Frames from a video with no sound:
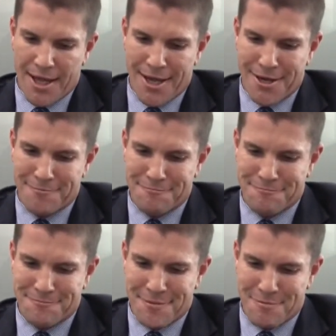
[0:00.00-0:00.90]

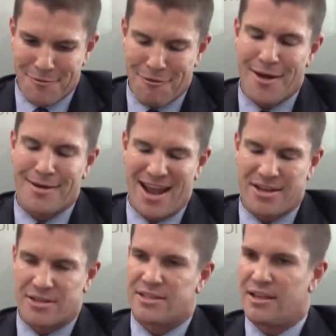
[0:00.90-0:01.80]
Um, but right
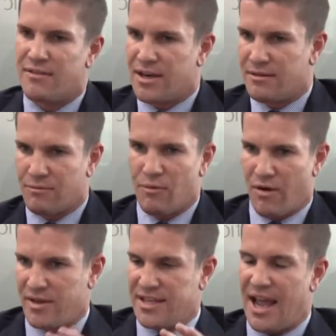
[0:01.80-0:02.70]
now, just given
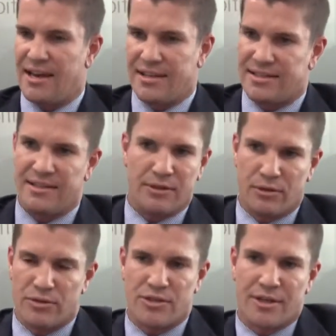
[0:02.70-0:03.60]
where it's at and its
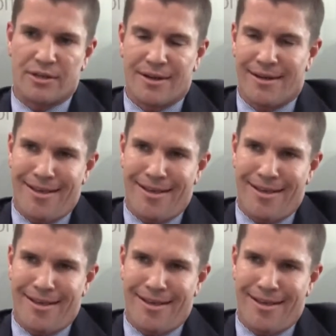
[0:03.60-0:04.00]
evolution,